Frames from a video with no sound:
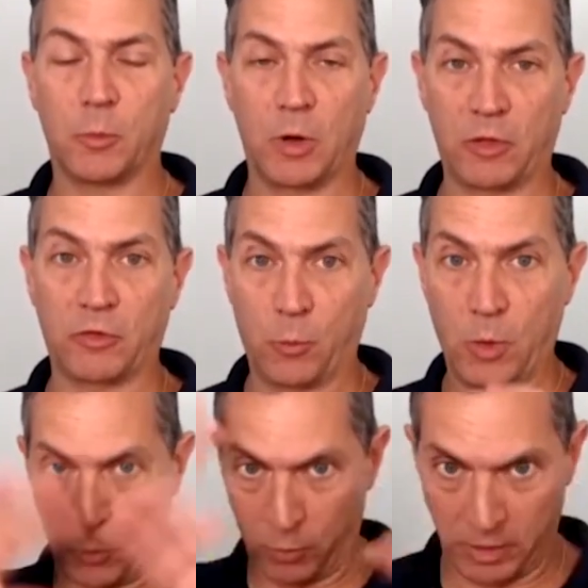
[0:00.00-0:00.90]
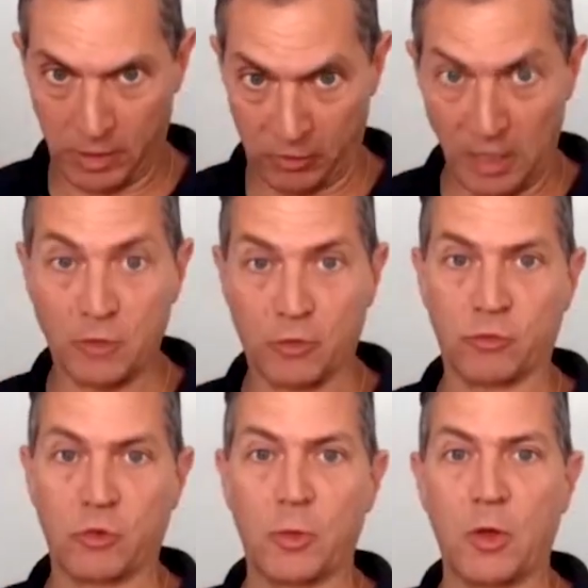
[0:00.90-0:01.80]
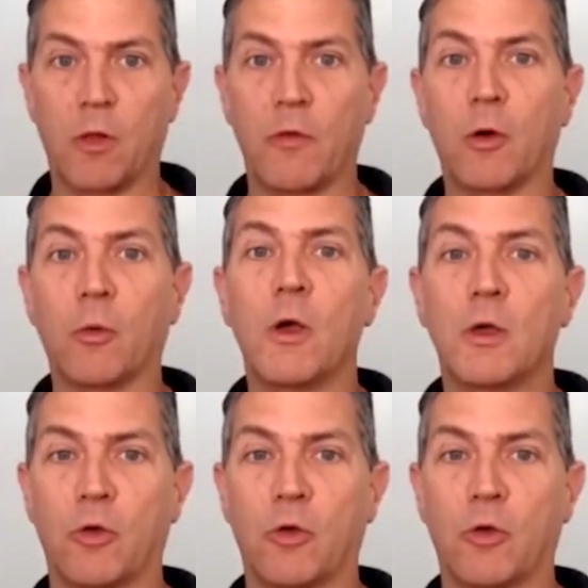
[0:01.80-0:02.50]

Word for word: When I say we, as an industry, we all know.